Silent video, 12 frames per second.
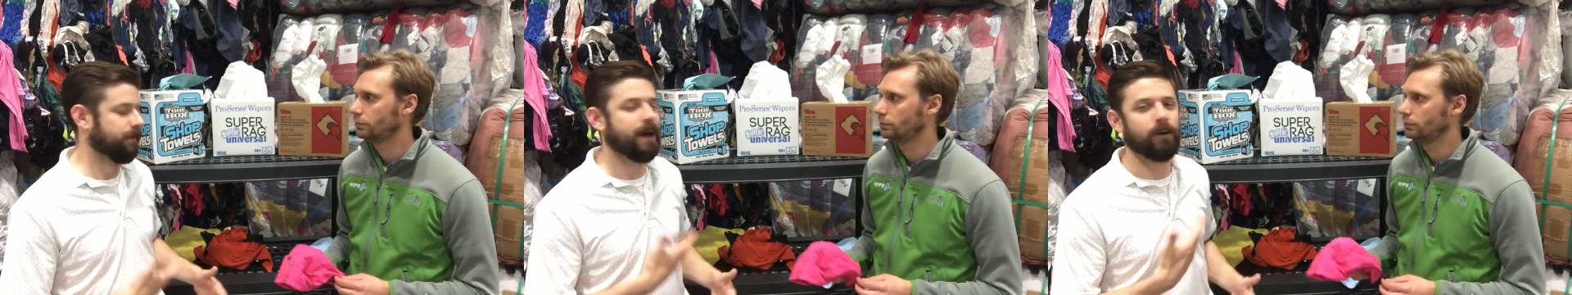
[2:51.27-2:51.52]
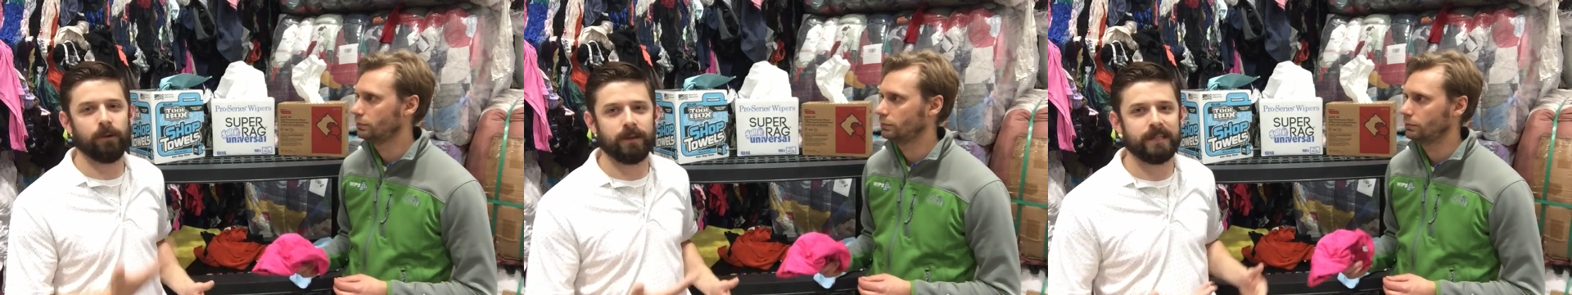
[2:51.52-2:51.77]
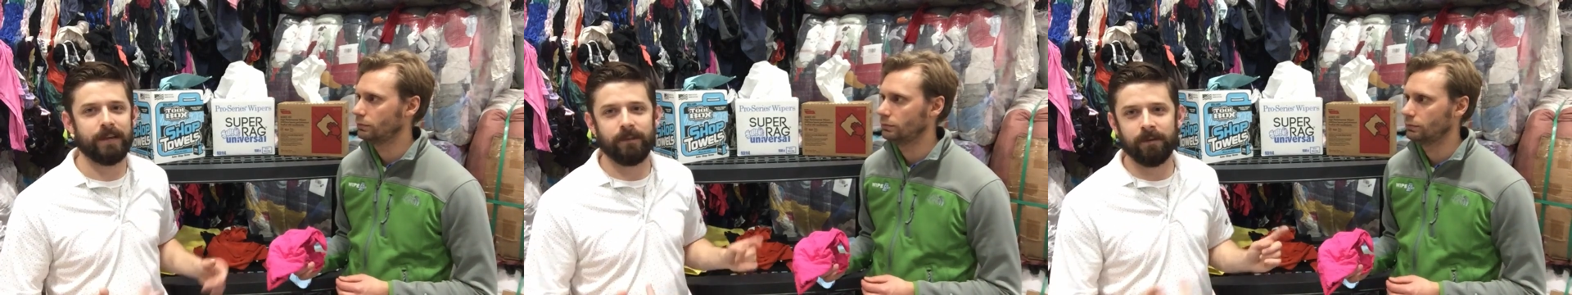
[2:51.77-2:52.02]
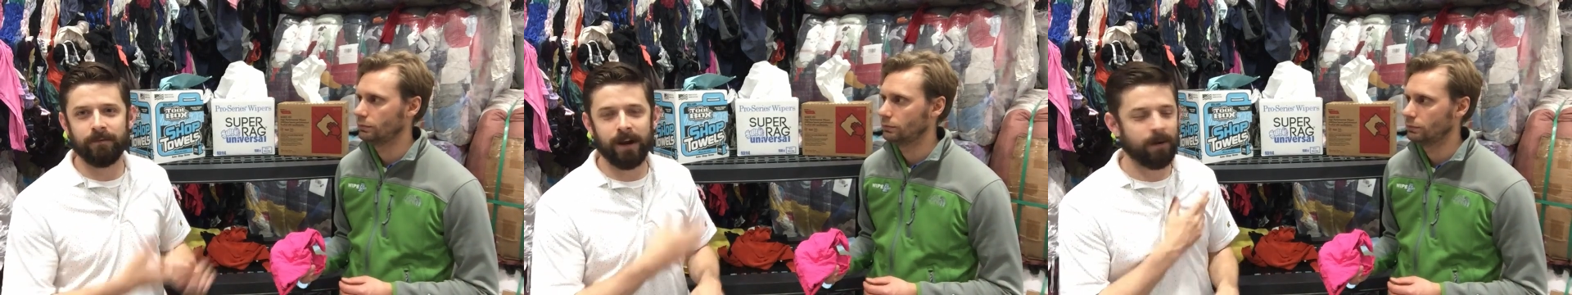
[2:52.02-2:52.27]
Speaker 1: not only
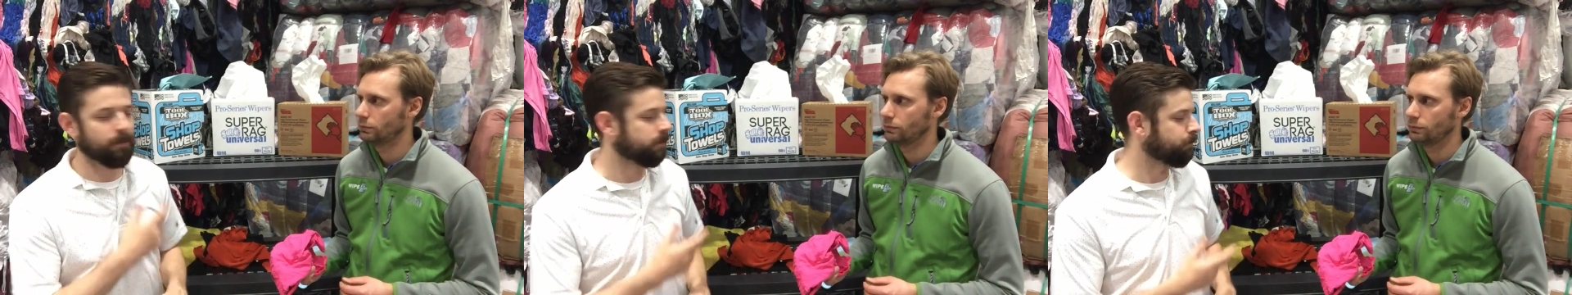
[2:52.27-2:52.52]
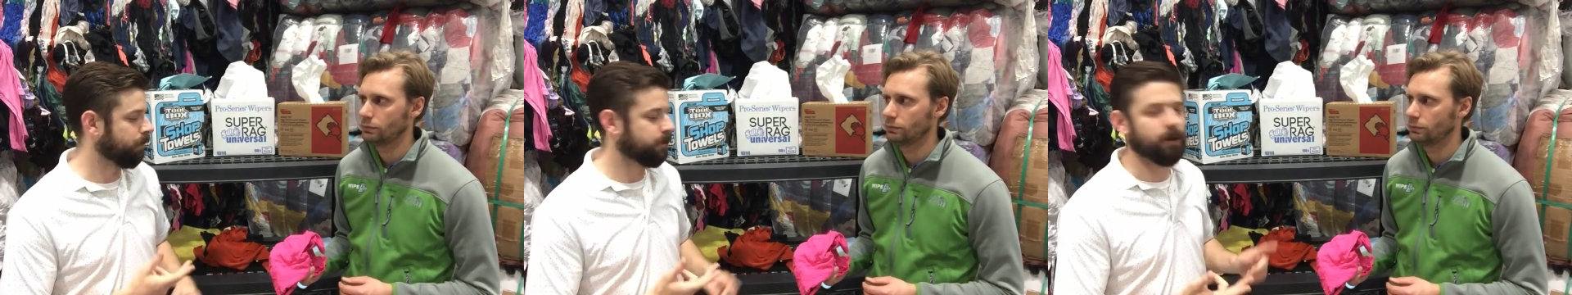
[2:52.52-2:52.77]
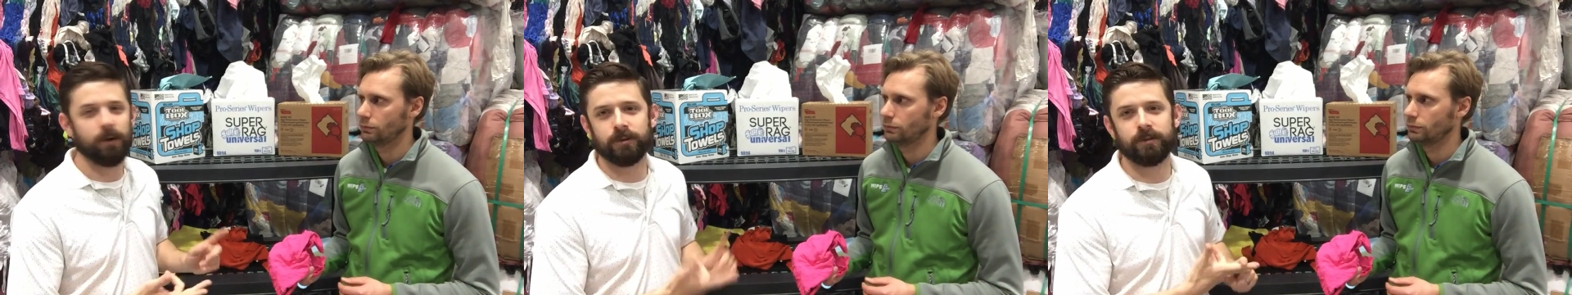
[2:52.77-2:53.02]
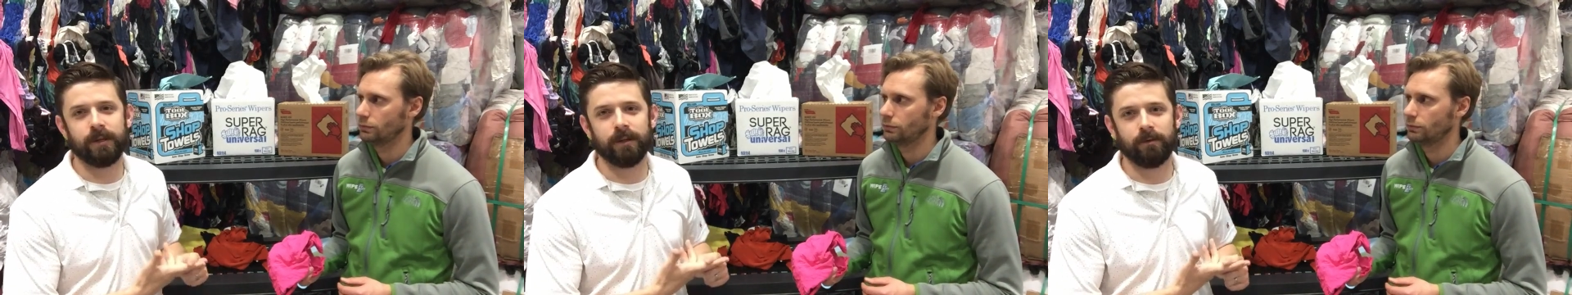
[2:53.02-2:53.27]
saving the environment, but you're
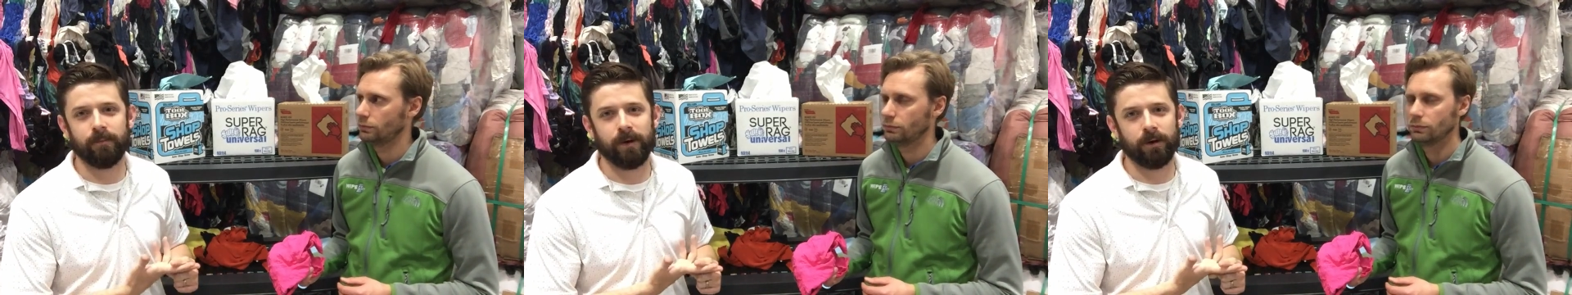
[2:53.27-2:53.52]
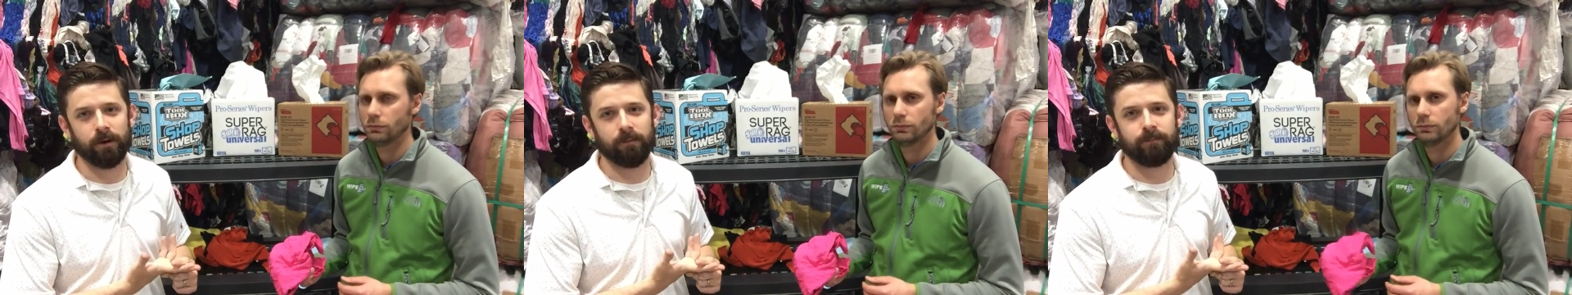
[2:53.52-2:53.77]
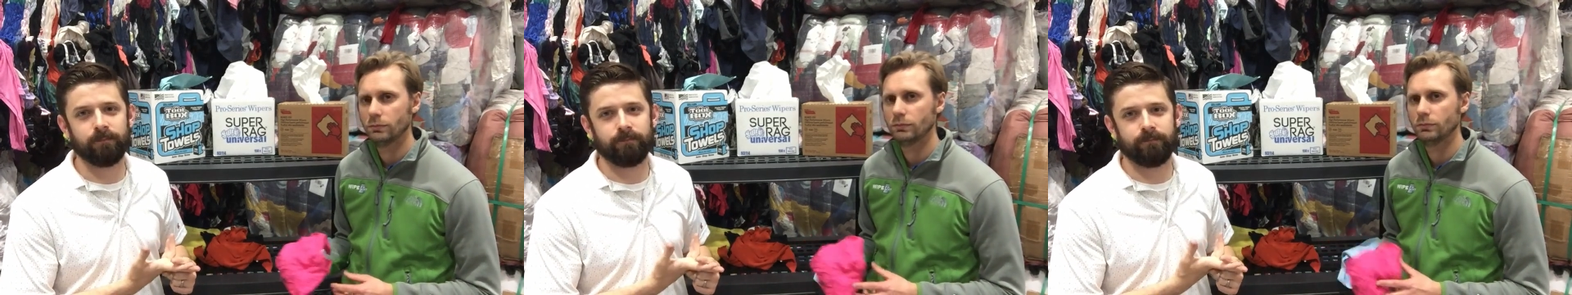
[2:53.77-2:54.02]
also getting a better